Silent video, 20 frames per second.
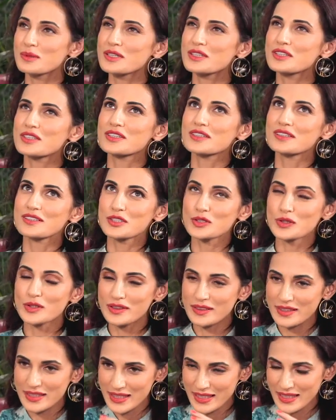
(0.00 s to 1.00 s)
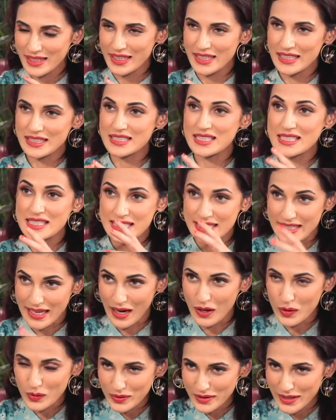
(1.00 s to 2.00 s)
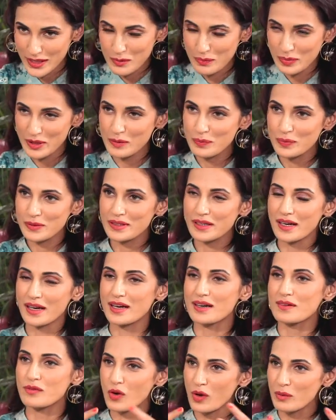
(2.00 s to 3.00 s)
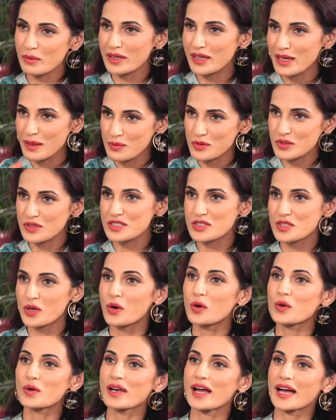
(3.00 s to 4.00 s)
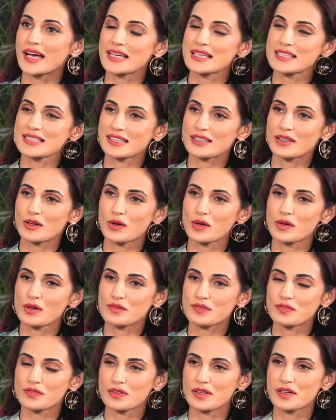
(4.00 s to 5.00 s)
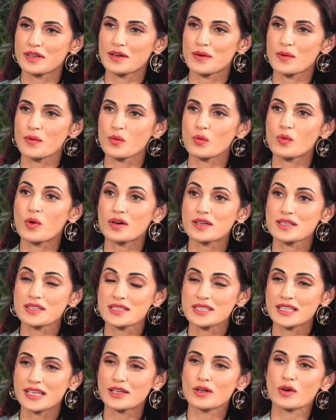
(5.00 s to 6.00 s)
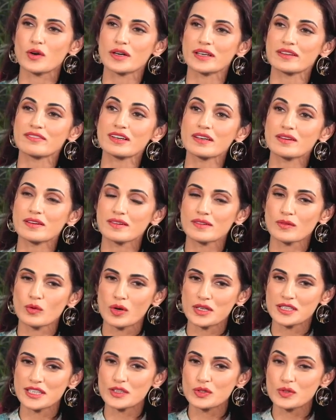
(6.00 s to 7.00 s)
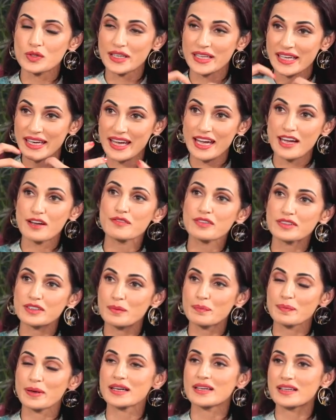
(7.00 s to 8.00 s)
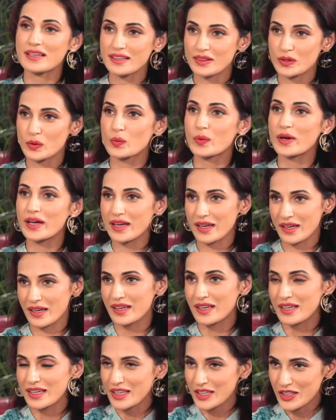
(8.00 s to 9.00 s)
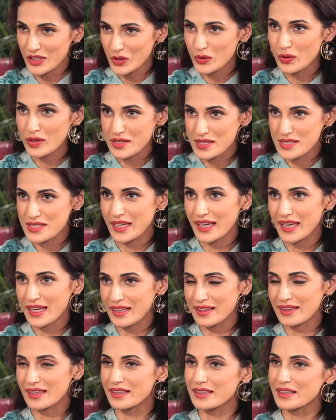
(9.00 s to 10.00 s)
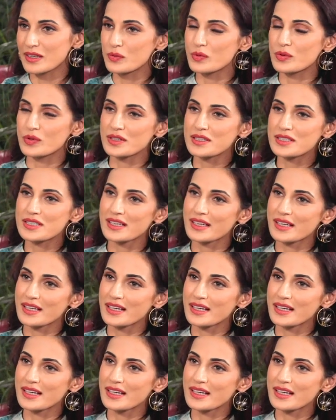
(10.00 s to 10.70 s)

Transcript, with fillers: but do you think it is now that people are warming up to this whole idea of wanting, or even wanting to care for the pet like the way you are saying that they would?